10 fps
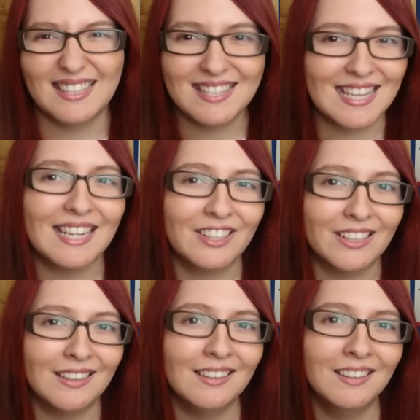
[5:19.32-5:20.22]

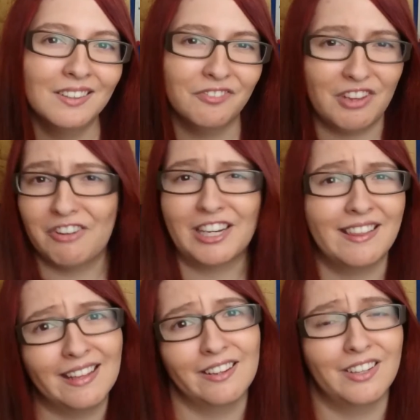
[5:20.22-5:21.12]
cynical, very
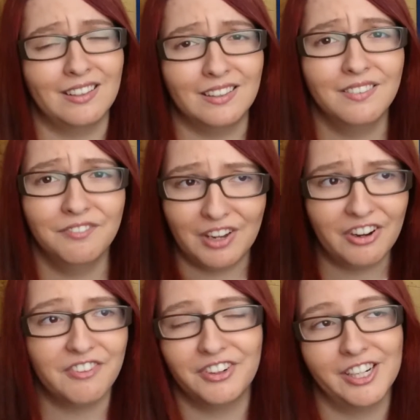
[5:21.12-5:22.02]
cynical,
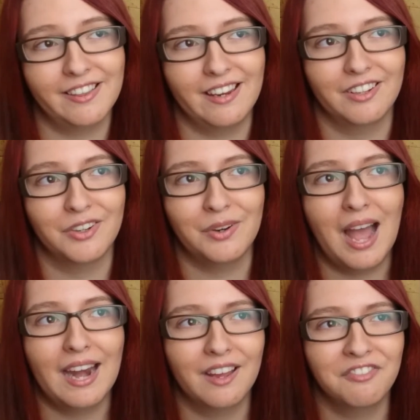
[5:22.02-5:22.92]
very, very cynical,
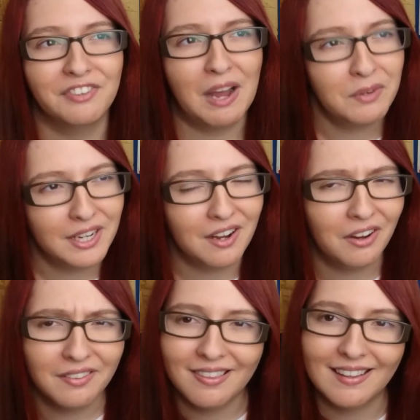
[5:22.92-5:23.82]
and I found it
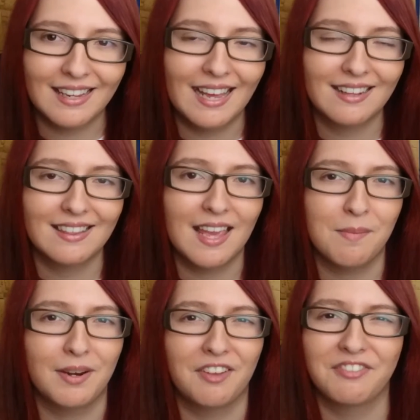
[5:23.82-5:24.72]
hard to connect to
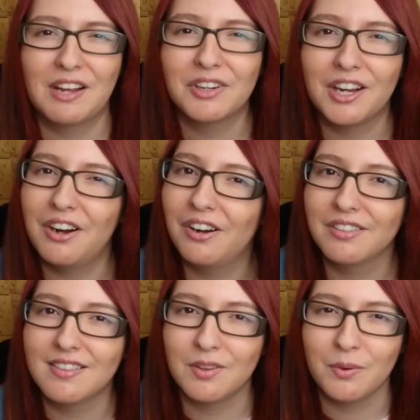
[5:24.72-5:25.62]
him, and I found it
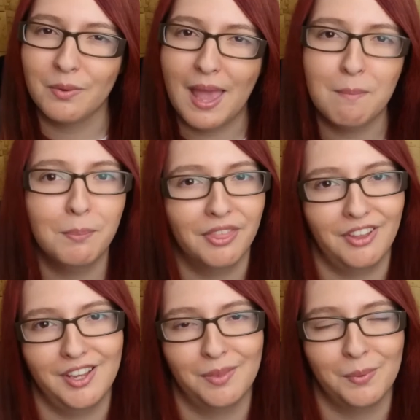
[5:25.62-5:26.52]
hard to
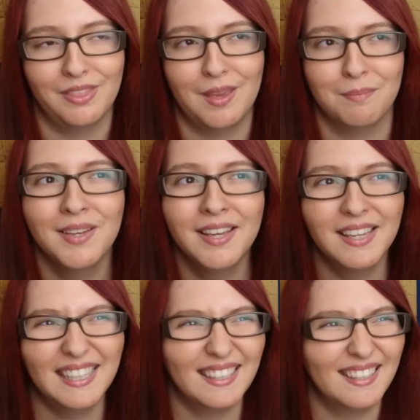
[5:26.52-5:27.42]
empathise with him,
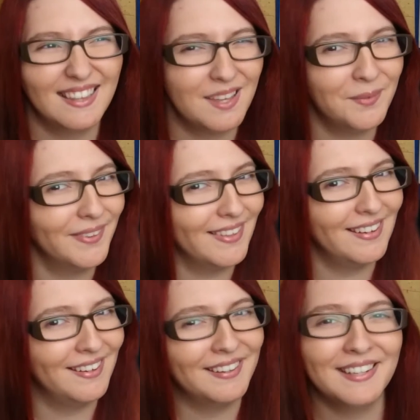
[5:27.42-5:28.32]
because he
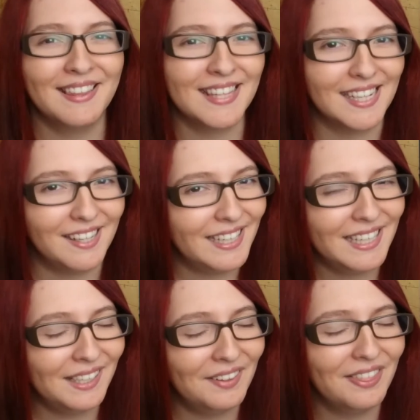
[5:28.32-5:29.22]
wasn't a nice
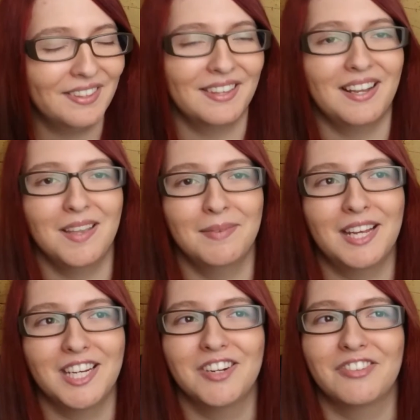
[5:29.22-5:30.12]
guy a lot of the time, and
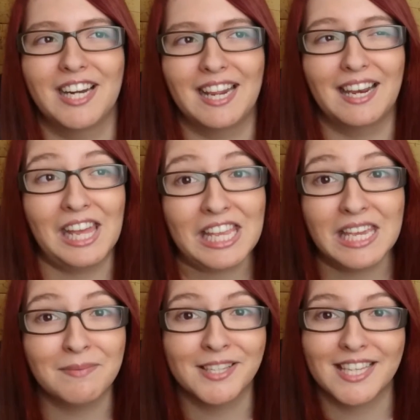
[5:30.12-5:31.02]
I didn't really like
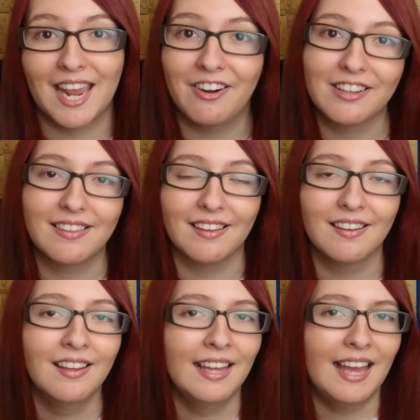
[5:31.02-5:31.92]
him as a
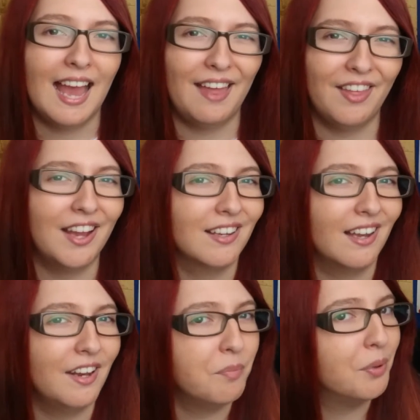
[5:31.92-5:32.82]
character, and that
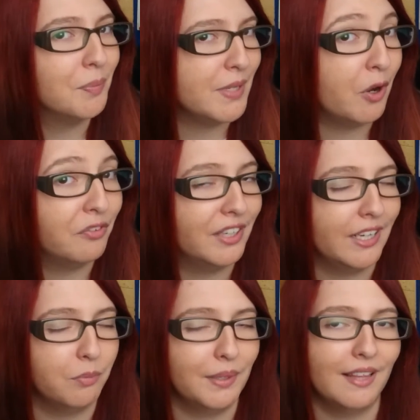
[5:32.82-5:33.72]
kind of put me off a
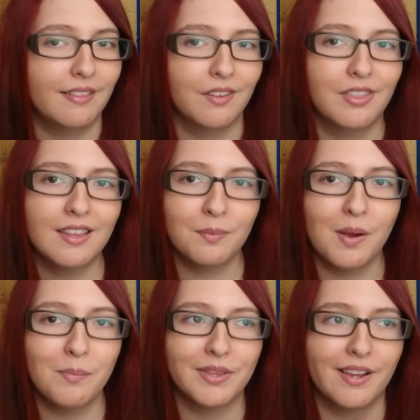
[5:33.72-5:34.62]
little bit. So this
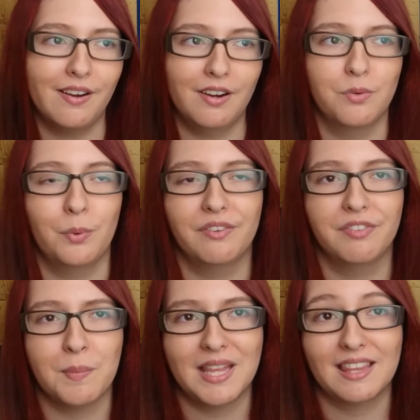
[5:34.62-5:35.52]
one was a hard one
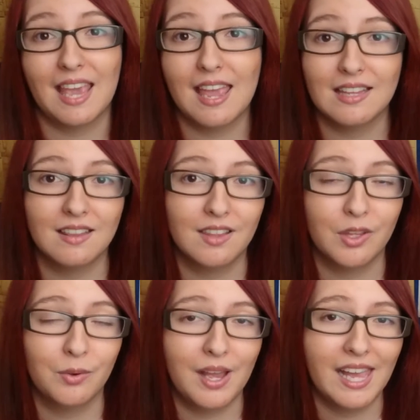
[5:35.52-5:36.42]
for me to get
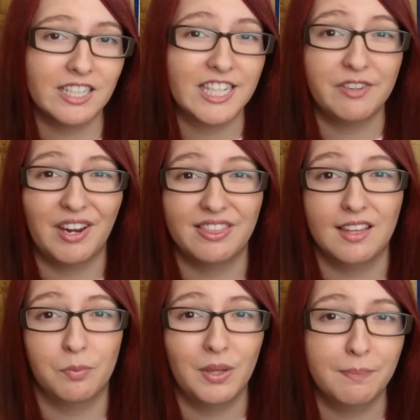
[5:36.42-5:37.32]
into. I actually read
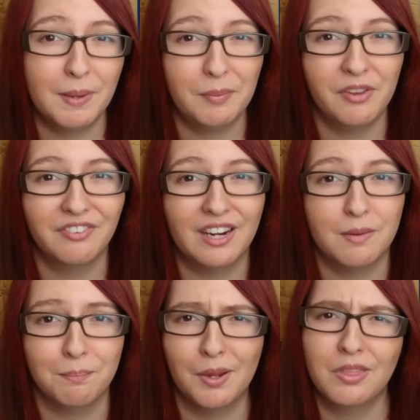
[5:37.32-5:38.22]
this with my
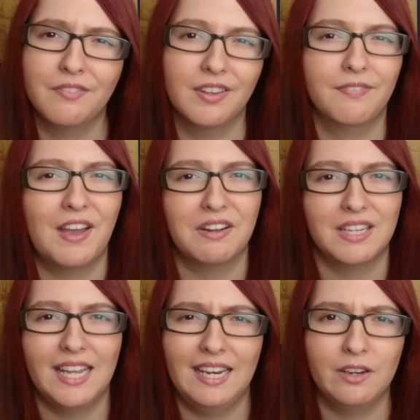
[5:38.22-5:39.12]
boyfriend, and both of us
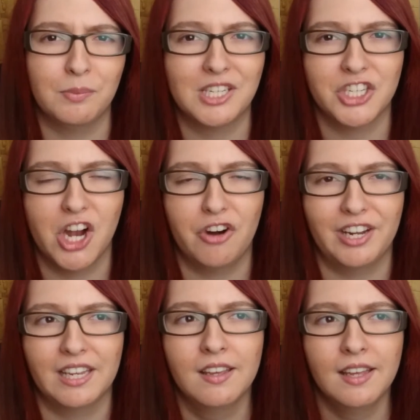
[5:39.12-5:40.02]
found it a little bit
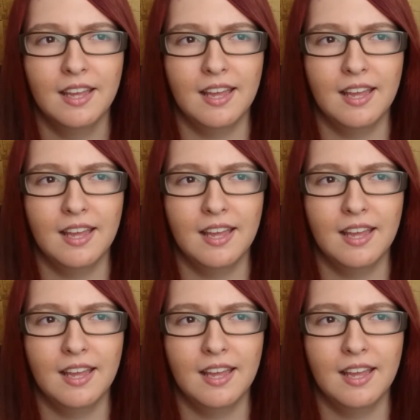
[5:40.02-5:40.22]
jarring,